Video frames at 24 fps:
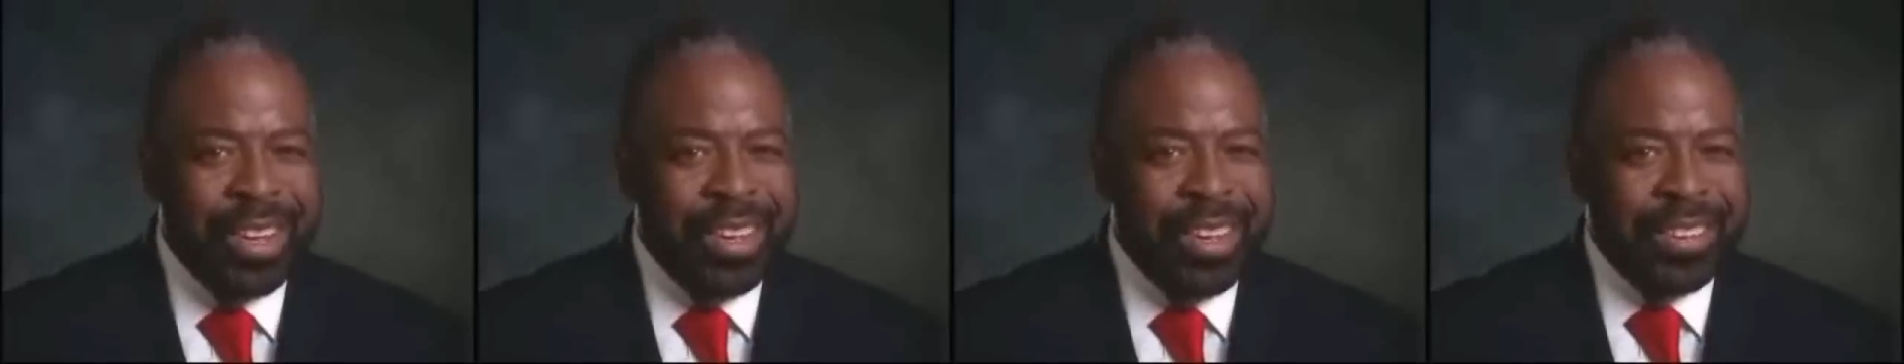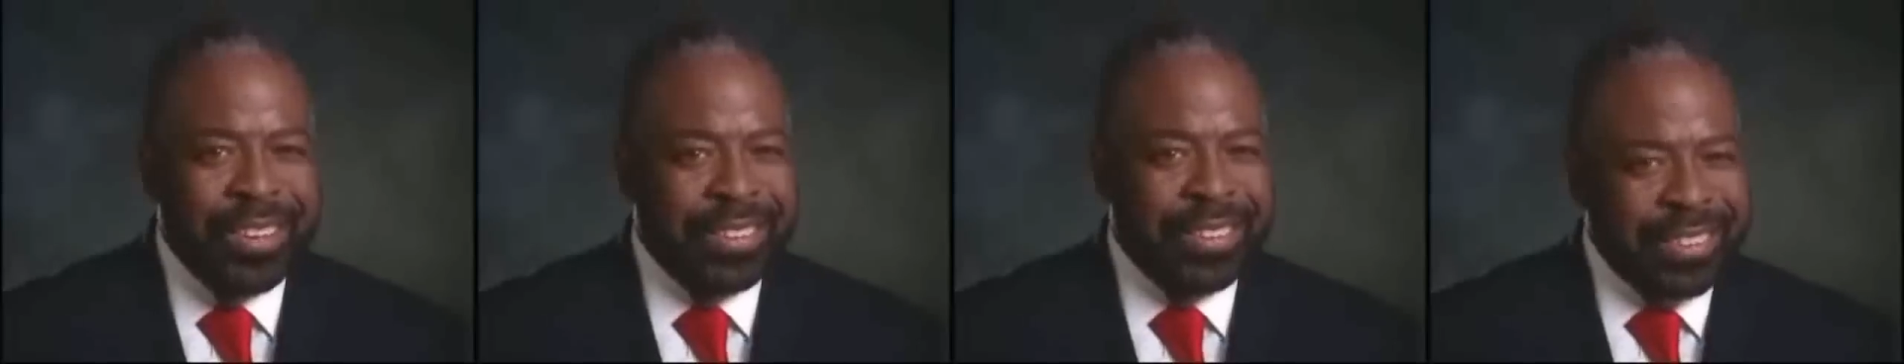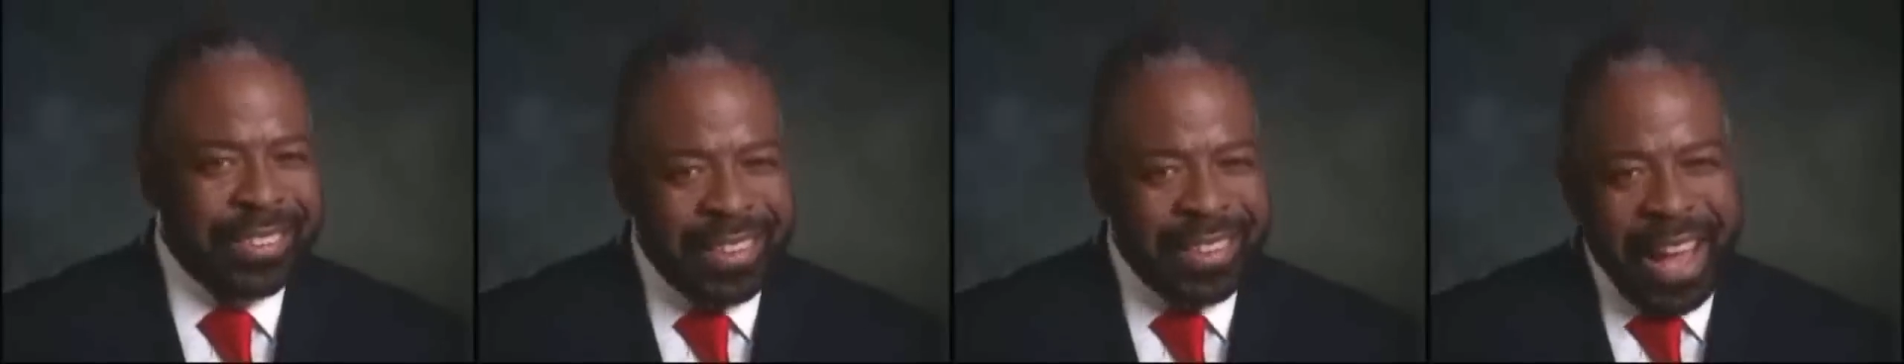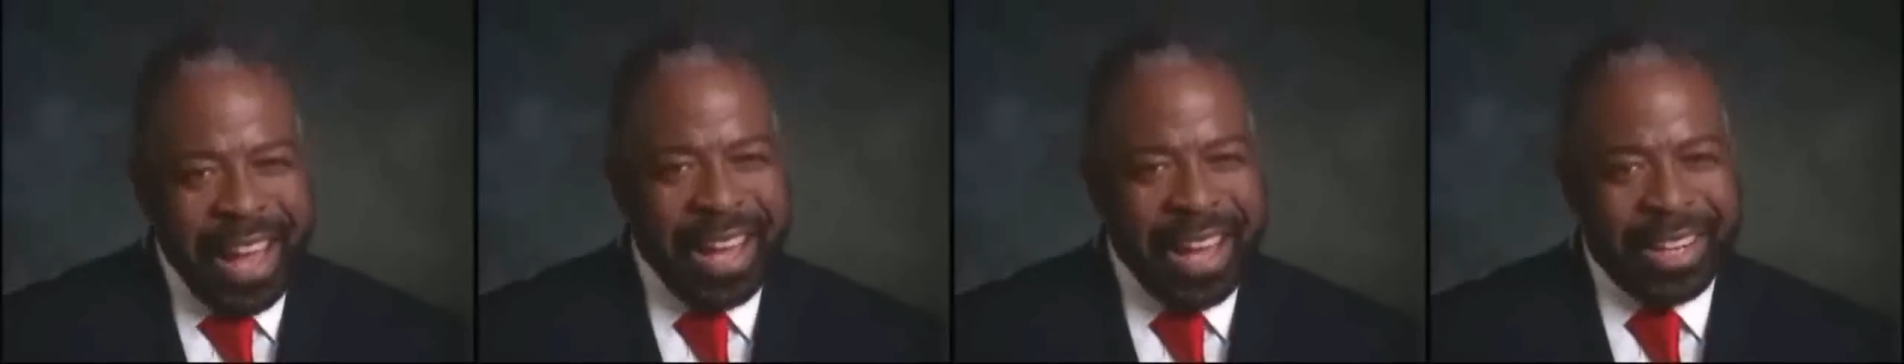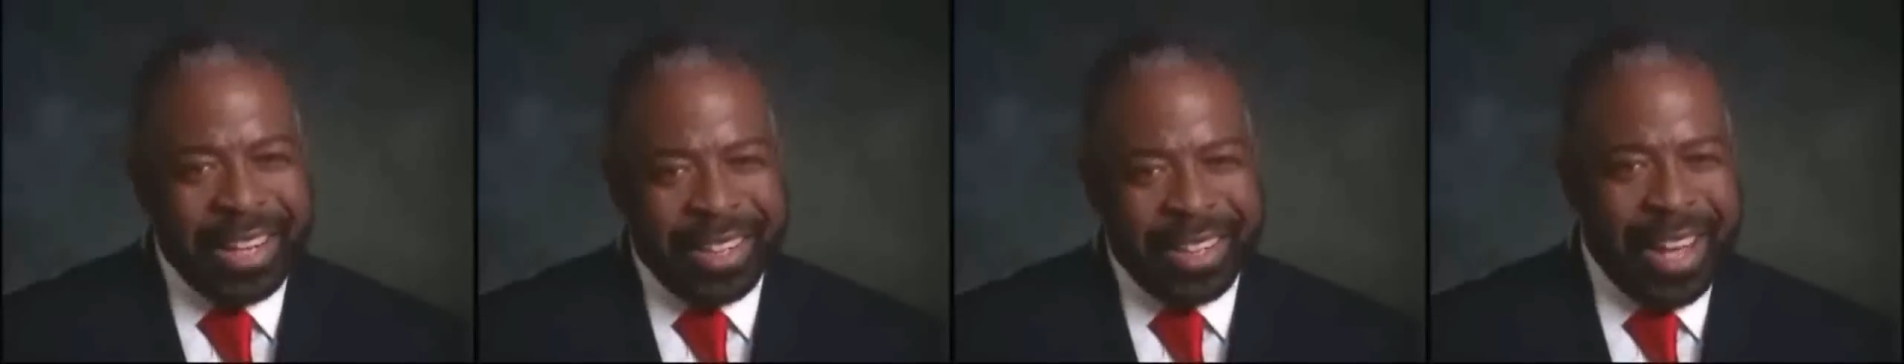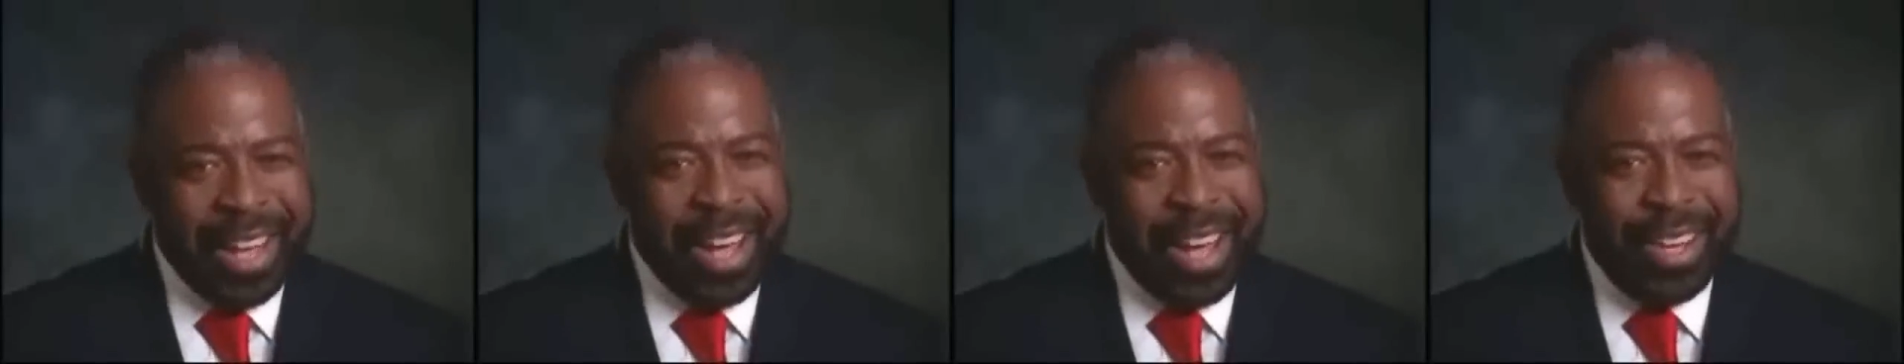
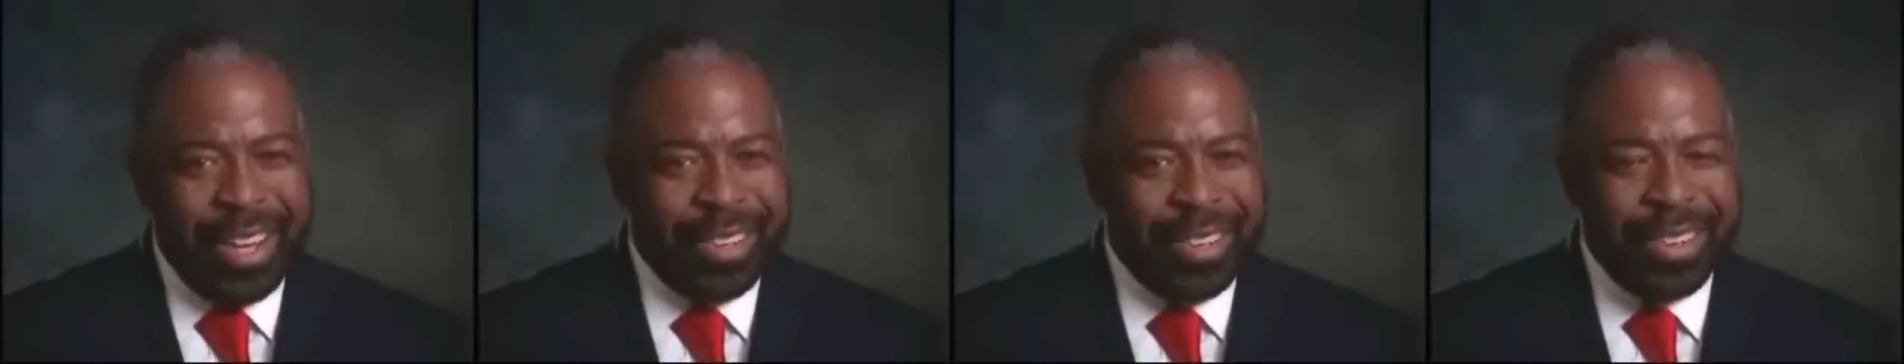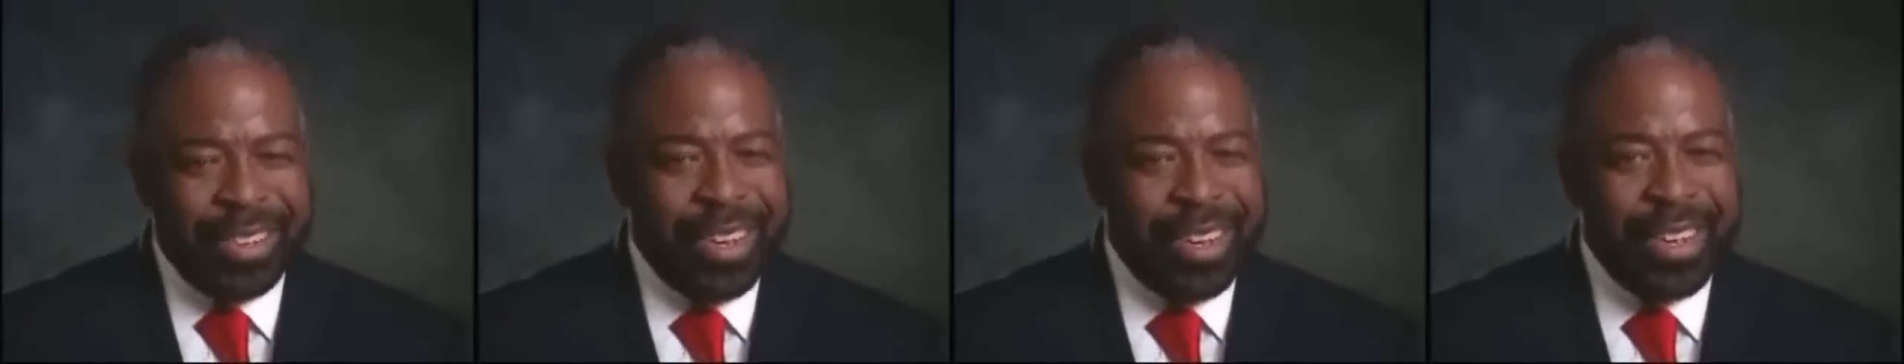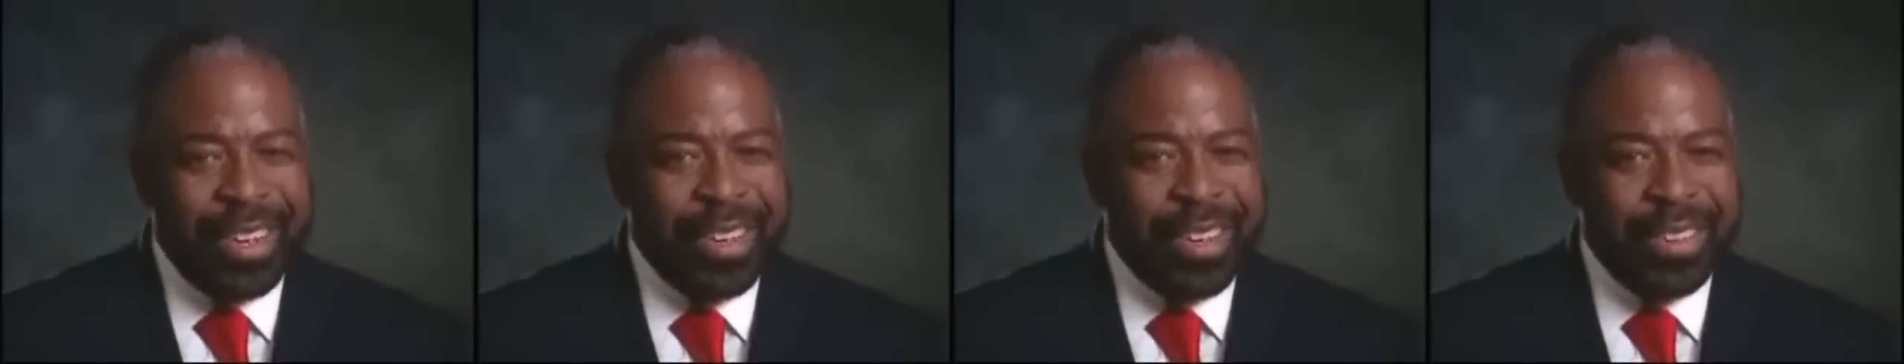sliding down